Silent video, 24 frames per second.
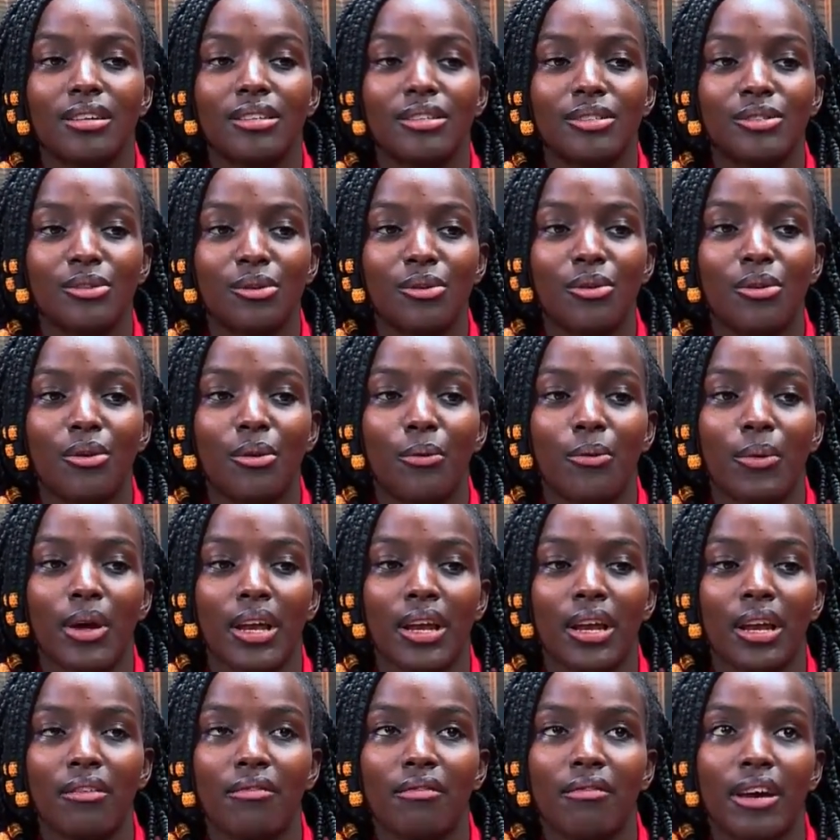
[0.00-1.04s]
So
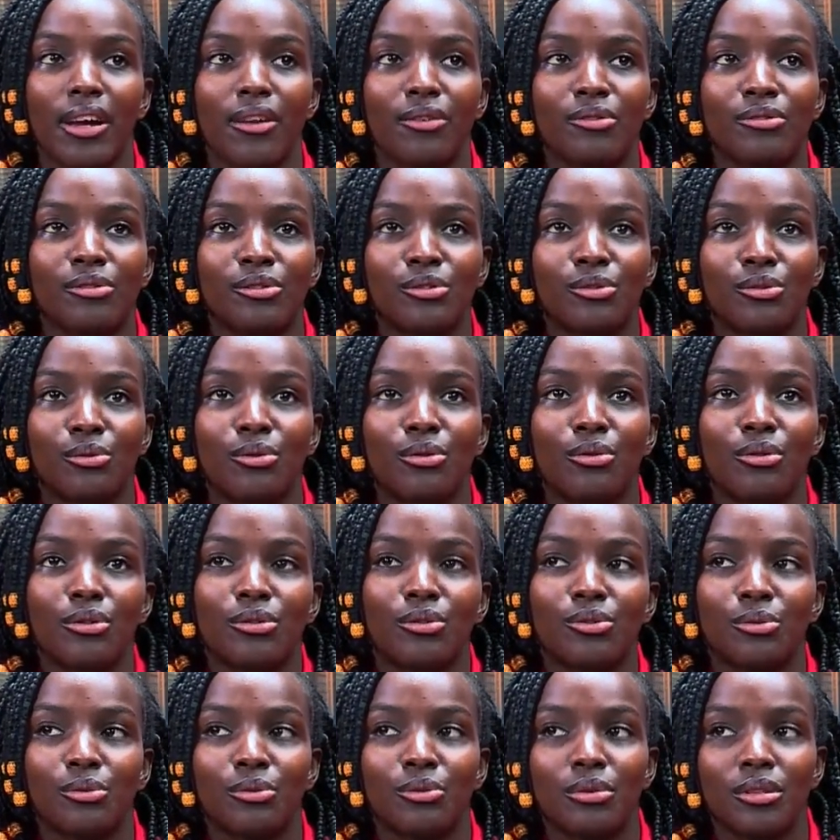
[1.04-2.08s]
whenever I used to go
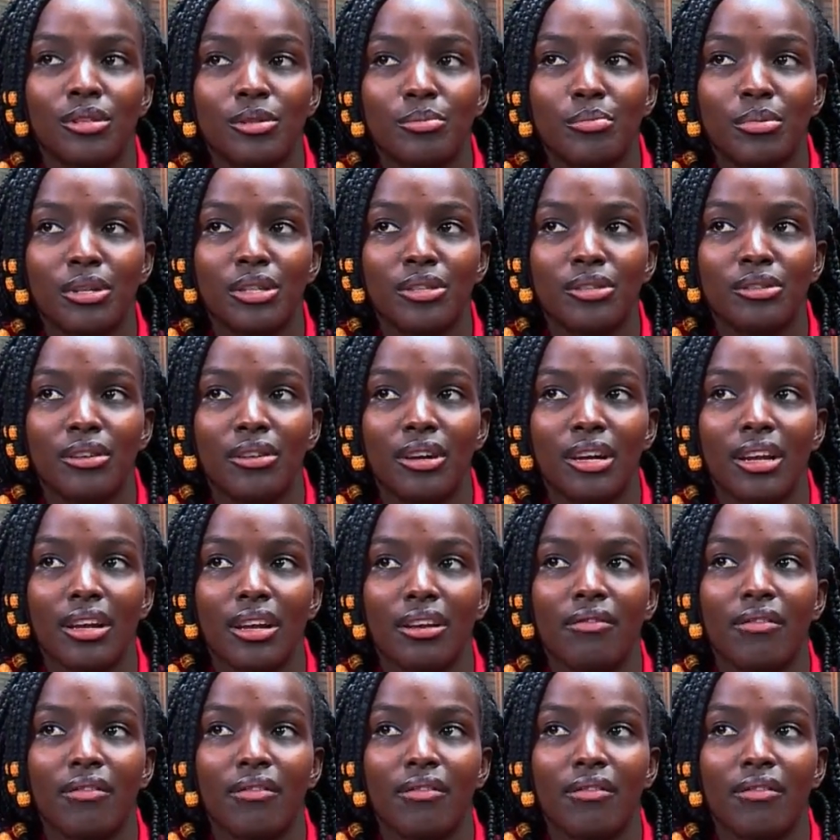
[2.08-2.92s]
to hospital,